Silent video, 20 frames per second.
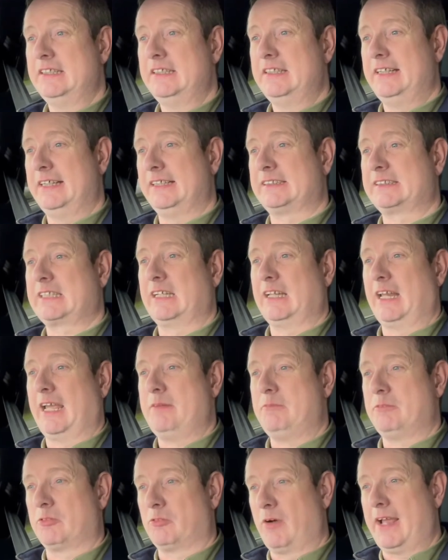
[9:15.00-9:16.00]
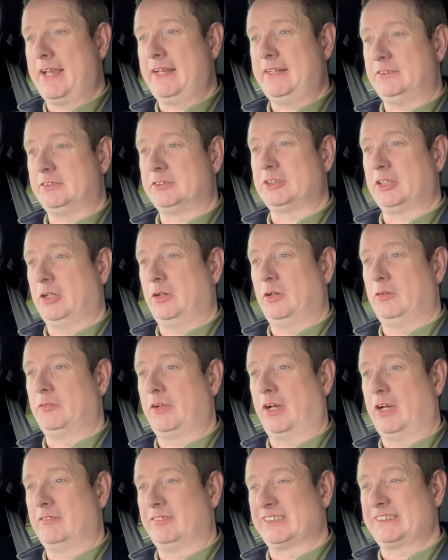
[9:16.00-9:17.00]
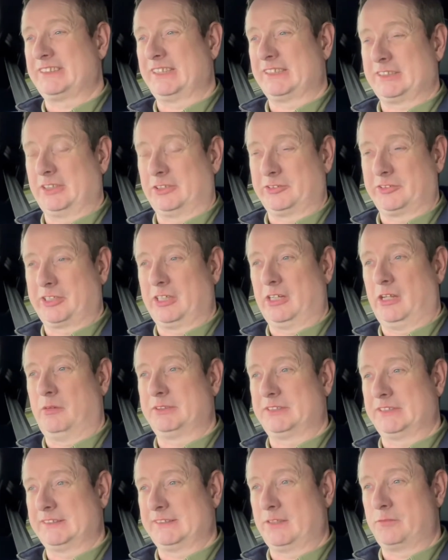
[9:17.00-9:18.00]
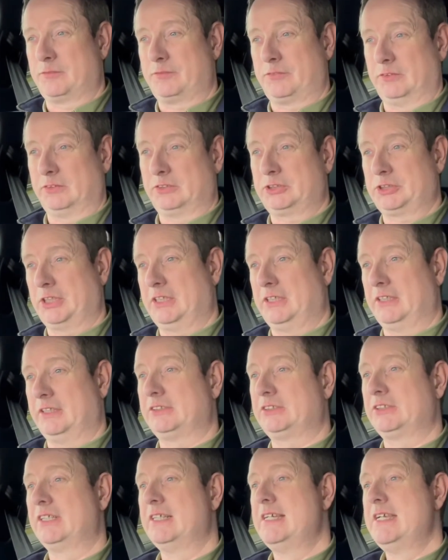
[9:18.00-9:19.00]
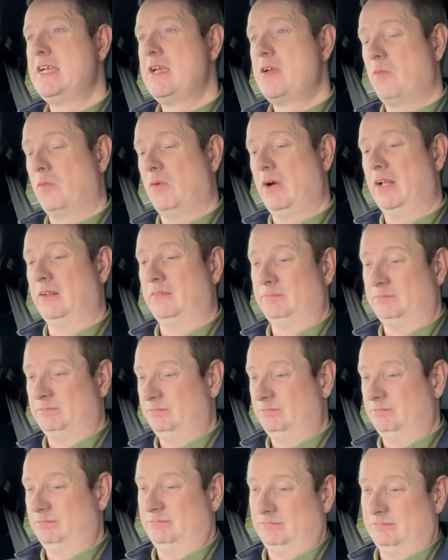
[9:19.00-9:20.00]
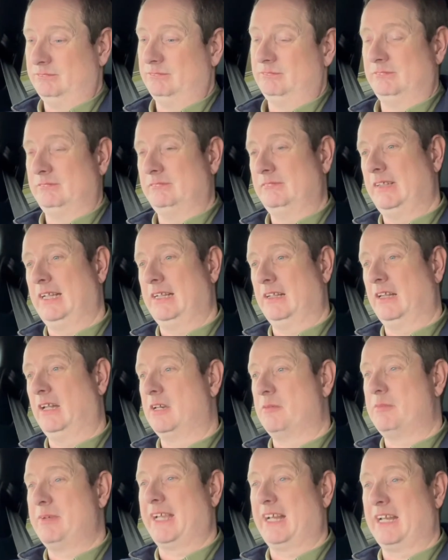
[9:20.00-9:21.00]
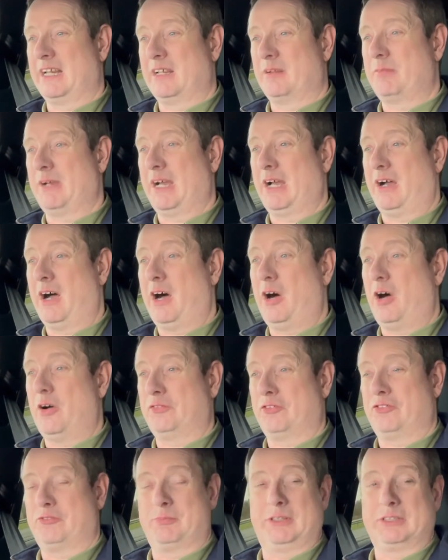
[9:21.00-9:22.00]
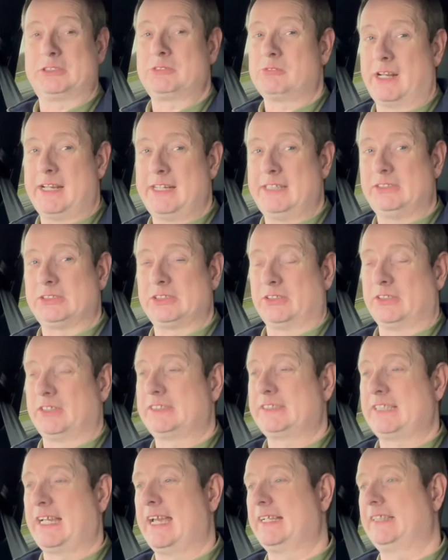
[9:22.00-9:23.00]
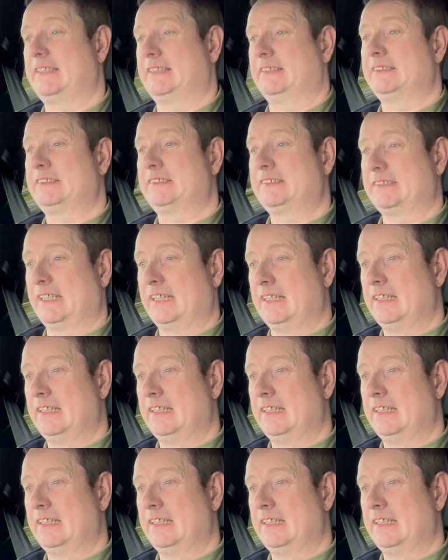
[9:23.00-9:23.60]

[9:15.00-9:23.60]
its claimed range of over 600 kilometers on a full charge, well, it'll only be getting about half as much range on a tank as